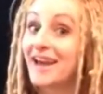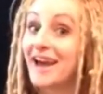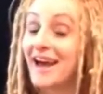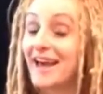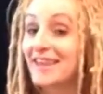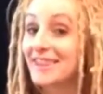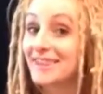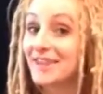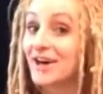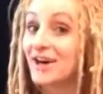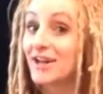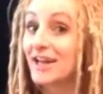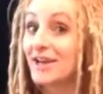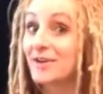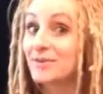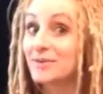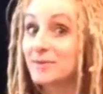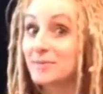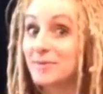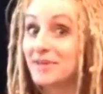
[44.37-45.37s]
I thought
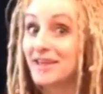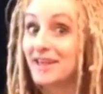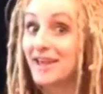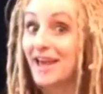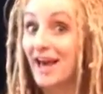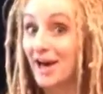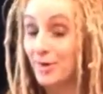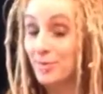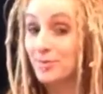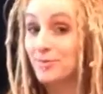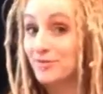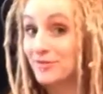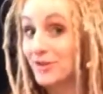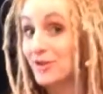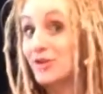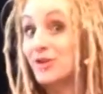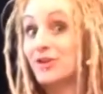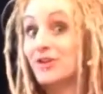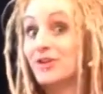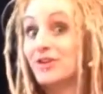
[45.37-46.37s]
I would be
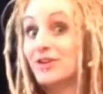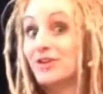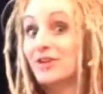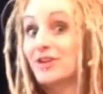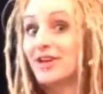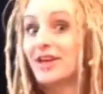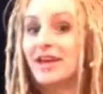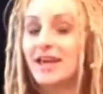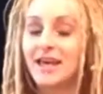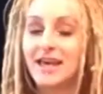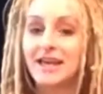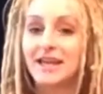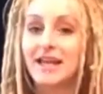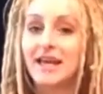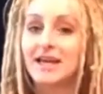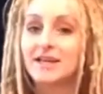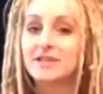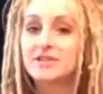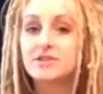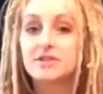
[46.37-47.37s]
helpful in
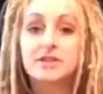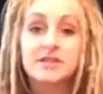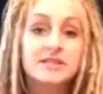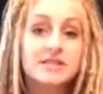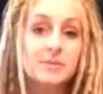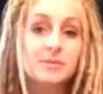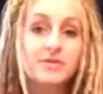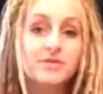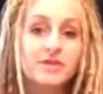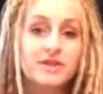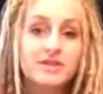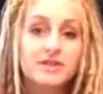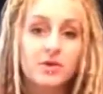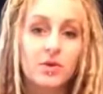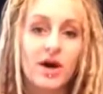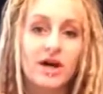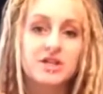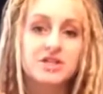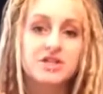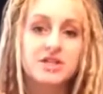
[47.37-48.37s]
answering some of these
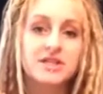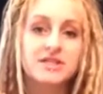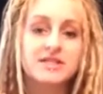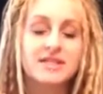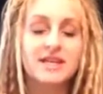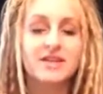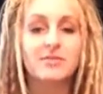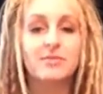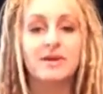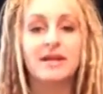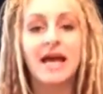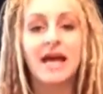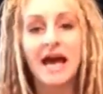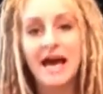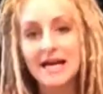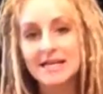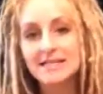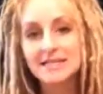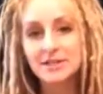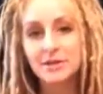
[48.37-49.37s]
questions that have been
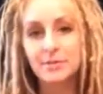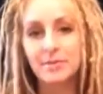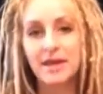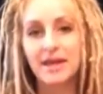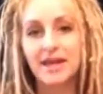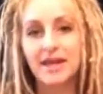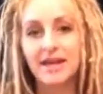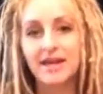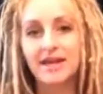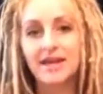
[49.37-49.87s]
asked to me